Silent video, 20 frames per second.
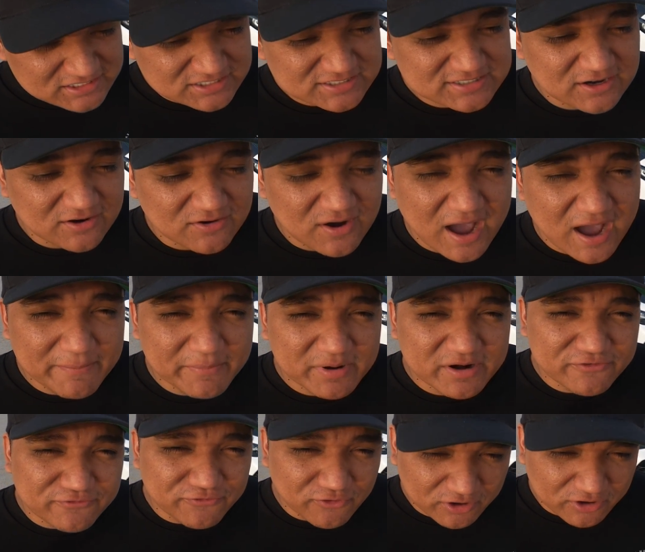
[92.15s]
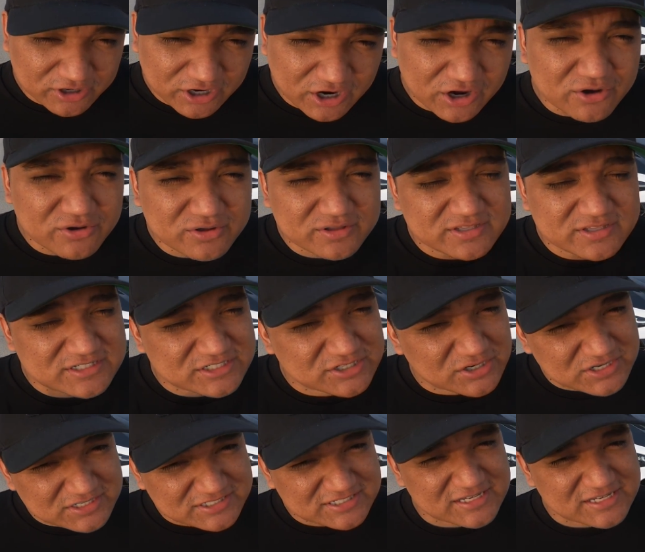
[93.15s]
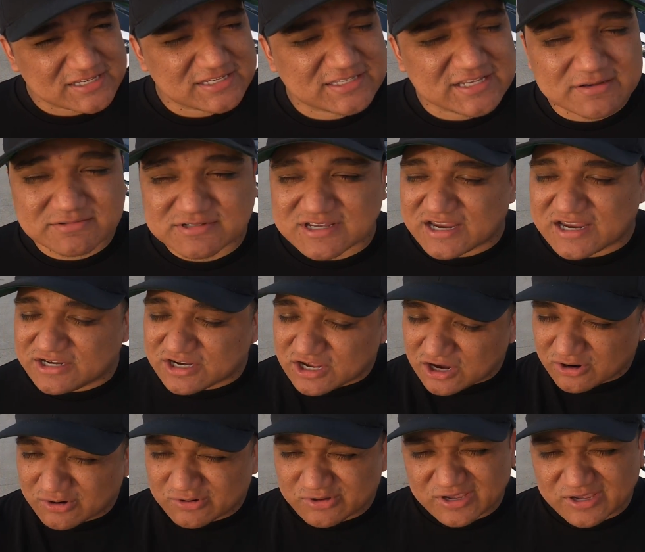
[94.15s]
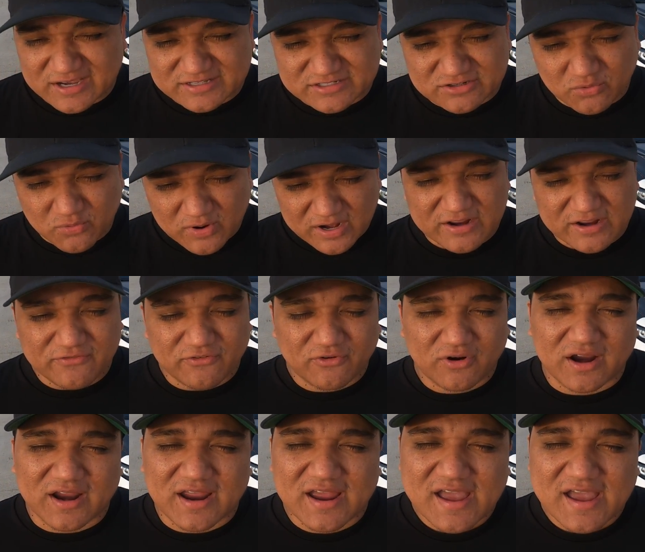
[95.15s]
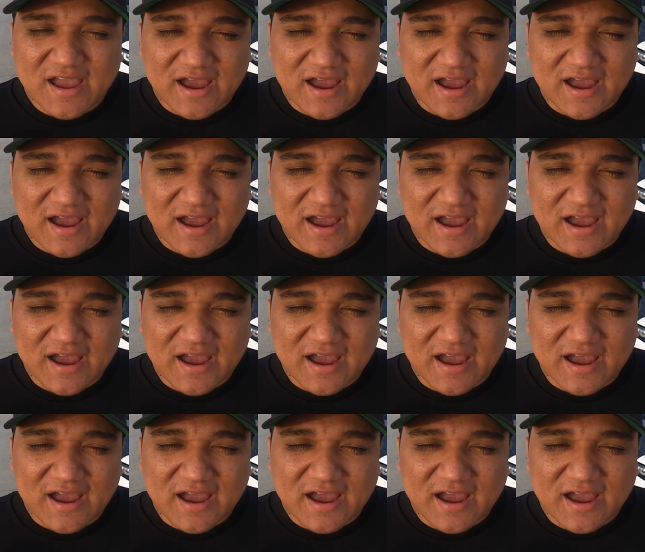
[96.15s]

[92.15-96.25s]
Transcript: So I'm going to forego the 0 to 60 times. I know you guys are waiting for it.